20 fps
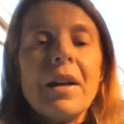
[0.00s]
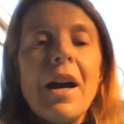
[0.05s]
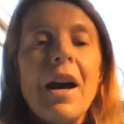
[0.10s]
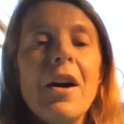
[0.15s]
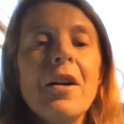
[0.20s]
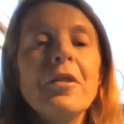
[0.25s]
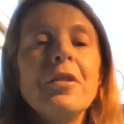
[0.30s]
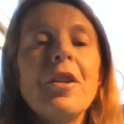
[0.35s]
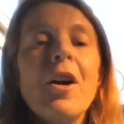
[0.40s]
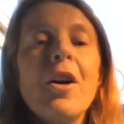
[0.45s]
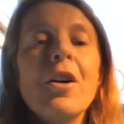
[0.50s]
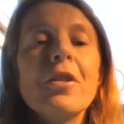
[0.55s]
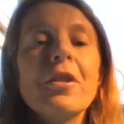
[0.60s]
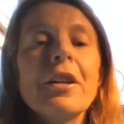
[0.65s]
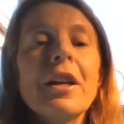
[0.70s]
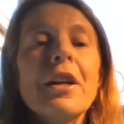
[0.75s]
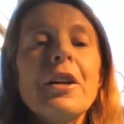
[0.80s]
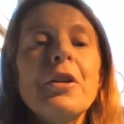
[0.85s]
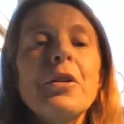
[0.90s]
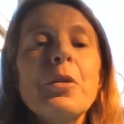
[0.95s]
How long
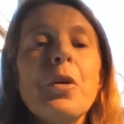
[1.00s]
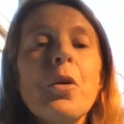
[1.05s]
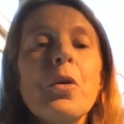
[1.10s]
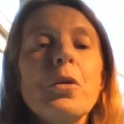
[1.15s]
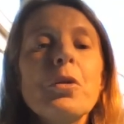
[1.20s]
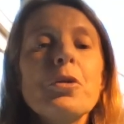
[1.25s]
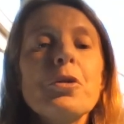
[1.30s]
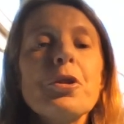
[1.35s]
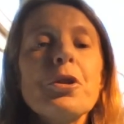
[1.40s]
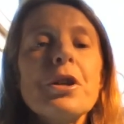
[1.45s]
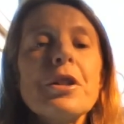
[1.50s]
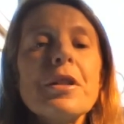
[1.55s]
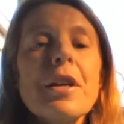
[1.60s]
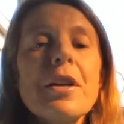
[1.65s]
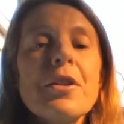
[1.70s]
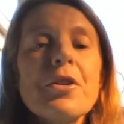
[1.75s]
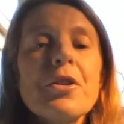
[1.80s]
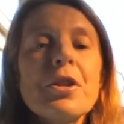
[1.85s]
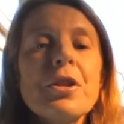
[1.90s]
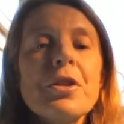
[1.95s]
can you hold your
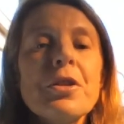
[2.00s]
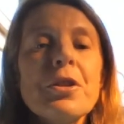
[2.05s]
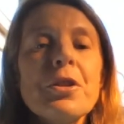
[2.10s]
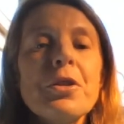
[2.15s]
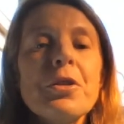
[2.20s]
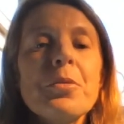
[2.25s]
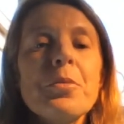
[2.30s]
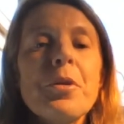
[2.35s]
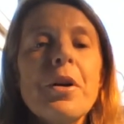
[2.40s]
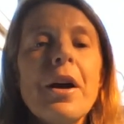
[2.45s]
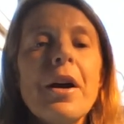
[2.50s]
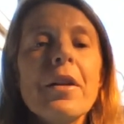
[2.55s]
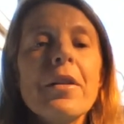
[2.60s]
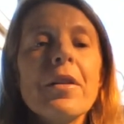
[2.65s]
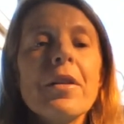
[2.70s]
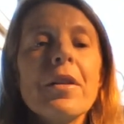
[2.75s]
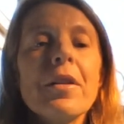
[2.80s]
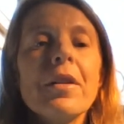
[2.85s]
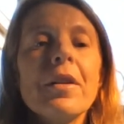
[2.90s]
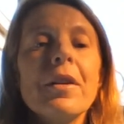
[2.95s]
attention to your
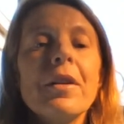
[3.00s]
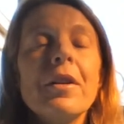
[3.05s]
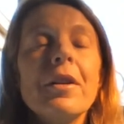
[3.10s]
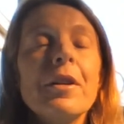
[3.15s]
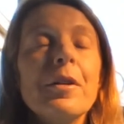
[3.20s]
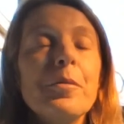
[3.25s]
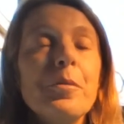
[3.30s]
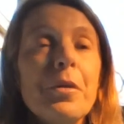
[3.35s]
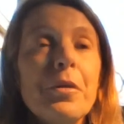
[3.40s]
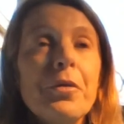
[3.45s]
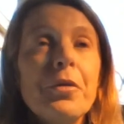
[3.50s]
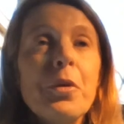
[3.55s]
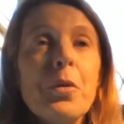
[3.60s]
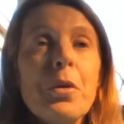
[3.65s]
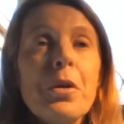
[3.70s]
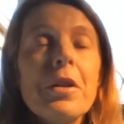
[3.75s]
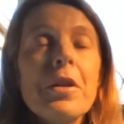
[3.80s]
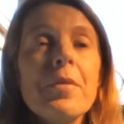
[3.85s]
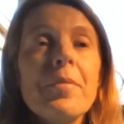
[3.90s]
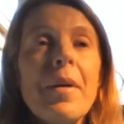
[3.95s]
breath
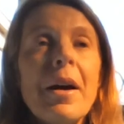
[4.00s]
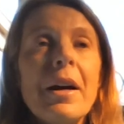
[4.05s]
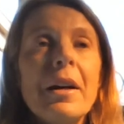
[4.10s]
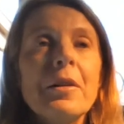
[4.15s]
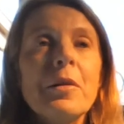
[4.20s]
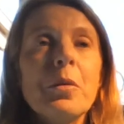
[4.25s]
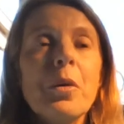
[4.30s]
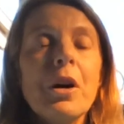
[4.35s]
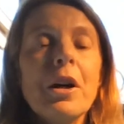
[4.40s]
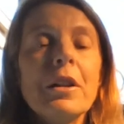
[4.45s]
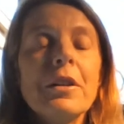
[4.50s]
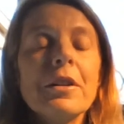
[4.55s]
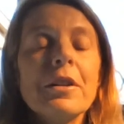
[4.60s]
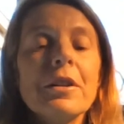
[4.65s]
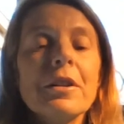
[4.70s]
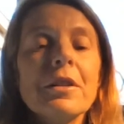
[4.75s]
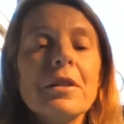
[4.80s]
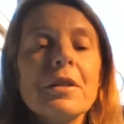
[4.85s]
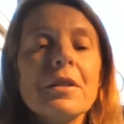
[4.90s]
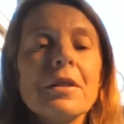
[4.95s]
before the mind
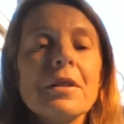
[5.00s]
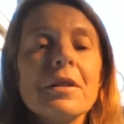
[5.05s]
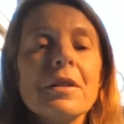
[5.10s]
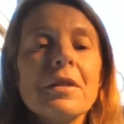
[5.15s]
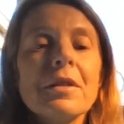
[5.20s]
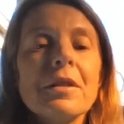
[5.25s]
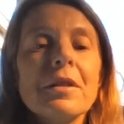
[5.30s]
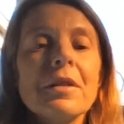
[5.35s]
wanders?